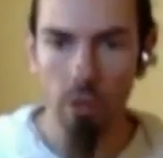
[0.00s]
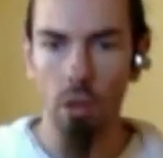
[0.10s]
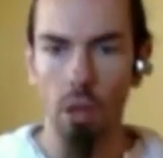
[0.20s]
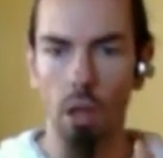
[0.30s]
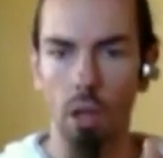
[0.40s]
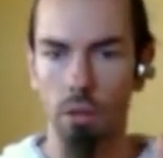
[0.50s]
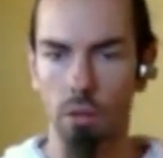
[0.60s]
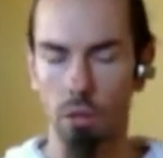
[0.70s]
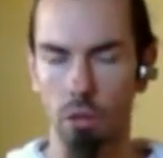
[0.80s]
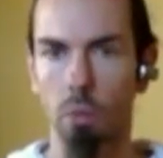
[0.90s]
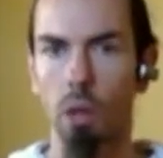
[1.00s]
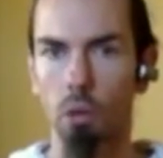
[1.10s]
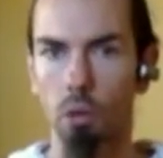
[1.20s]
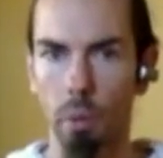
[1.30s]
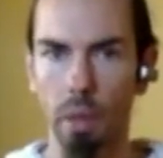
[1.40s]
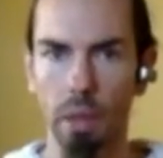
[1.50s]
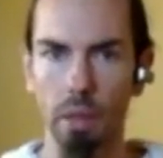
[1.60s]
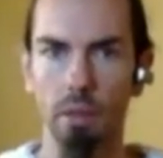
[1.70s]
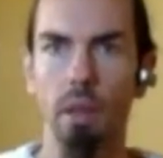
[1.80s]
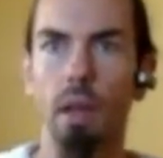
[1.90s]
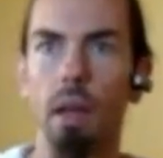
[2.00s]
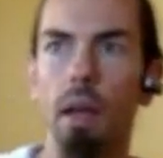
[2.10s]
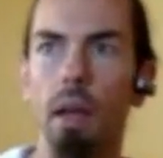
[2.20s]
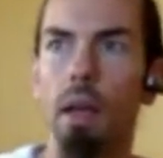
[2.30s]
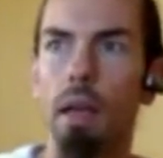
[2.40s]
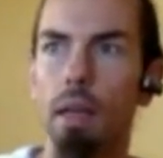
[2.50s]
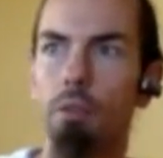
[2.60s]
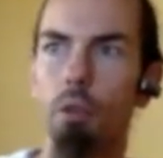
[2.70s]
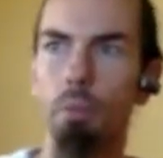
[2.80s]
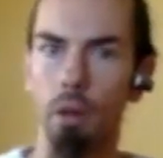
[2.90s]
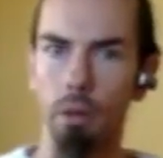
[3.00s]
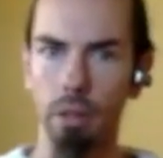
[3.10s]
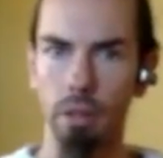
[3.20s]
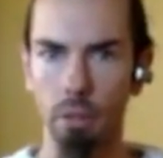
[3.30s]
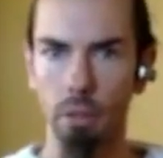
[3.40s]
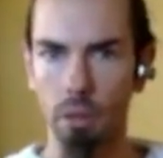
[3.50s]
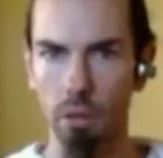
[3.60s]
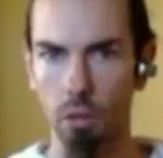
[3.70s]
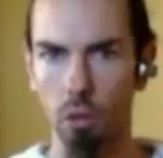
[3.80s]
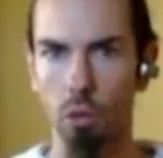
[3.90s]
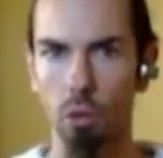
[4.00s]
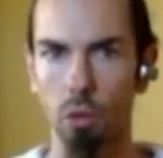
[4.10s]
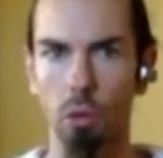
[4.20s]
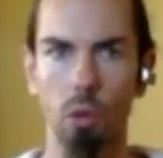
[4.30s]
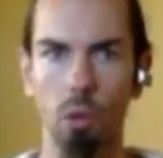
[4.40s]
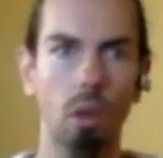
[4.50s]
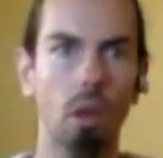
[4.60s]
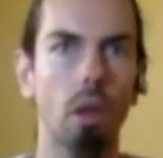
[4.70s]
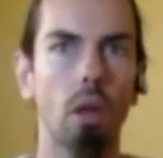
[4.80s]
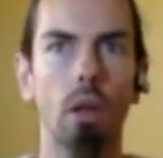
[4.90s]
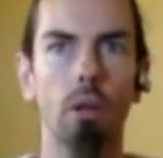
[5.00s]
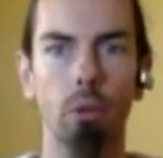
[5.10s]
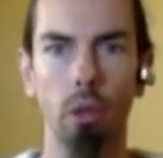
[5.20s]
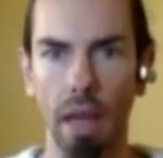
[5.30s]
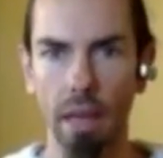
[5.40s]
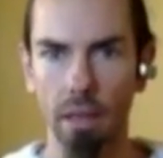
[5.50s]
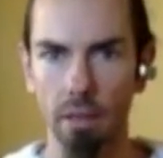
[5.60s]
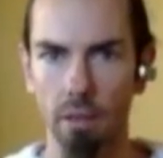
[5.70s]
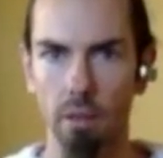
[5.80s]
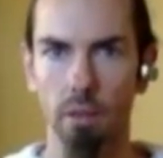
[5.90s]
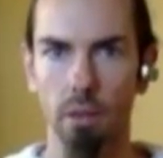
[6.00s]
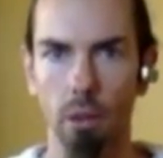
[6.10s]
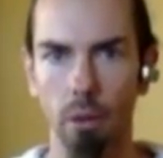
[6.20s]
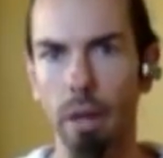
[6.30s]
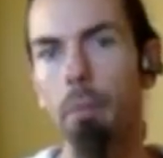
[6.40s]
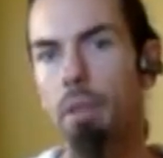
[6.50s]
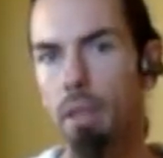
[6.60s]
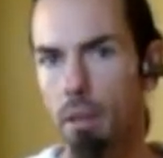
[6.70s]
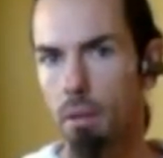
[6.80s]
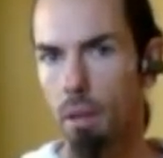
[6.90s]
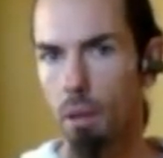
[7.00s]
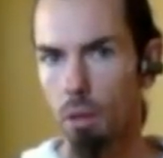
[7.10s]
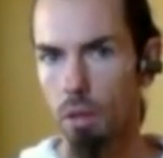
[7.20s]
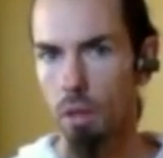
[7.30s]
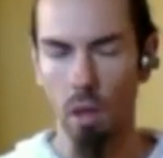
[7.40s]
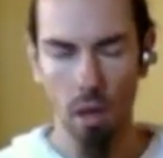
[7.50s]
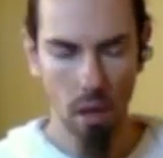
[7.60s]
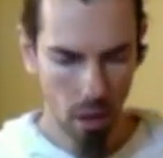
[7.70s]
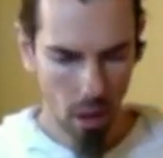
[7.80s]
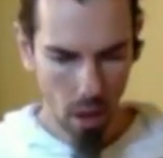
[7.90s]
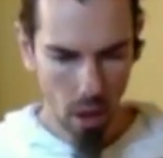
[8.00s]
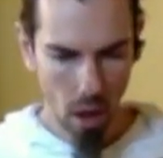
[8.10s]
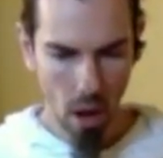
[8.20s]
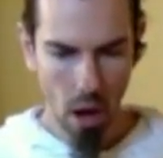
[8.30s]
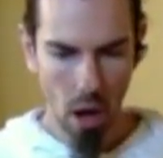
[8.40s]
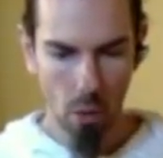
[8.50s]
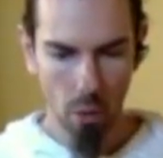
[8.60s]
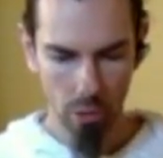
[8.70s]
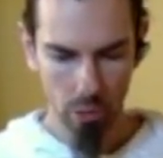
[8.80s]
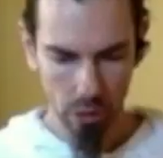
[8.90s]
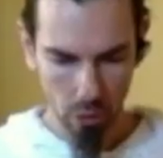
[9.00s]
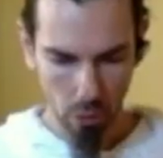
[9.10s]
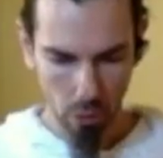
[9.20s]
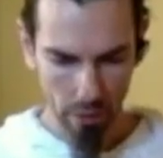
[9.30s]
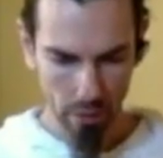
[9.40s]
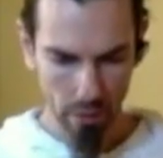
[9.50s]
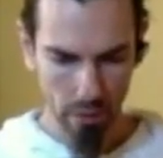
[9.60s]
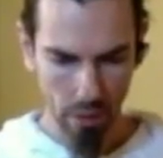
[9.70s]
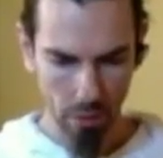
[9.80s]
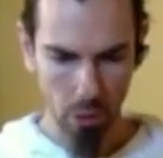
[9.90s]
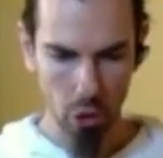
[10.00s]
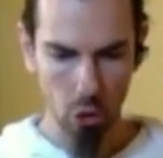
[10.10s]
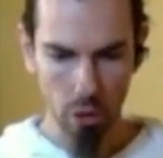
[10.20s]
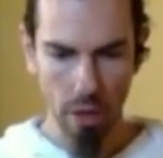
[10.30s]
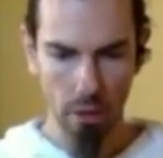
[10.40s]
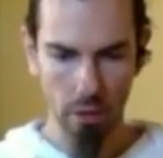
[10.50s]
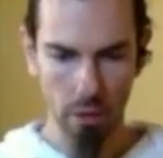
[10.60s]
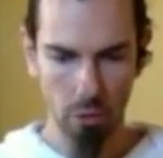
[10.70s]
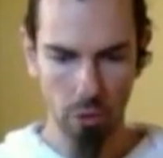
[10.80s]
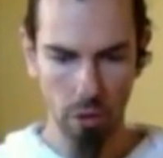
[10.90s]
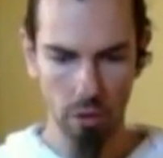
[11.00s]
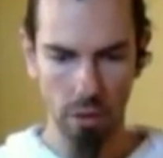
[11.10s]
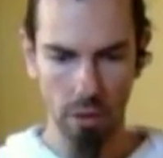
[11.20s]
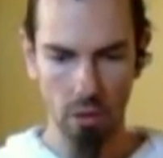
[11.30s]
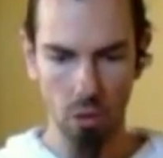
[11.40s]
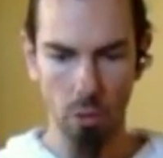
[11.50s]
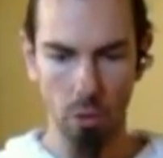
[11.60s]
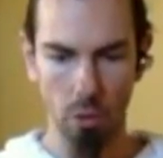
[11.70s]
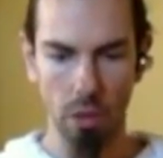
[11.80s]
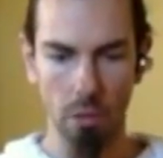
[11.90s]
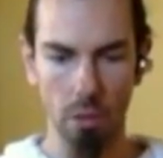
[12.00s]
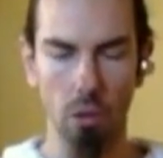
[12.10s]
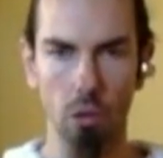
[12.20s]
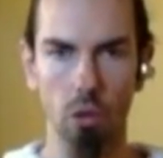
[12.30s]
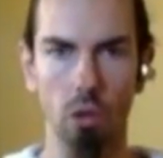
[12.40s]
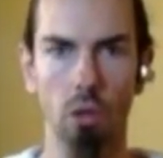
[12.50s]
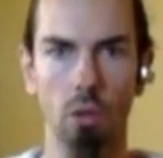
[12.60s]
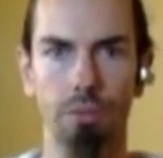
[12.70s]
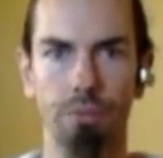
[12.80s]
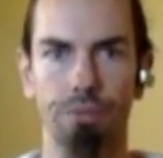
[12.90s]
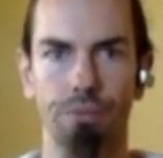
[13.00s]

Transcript: it's a lot smaller space, if the perineum is too relaxed or empty, I would say, when we direct that pressure down, it feels like it's opening, but there's no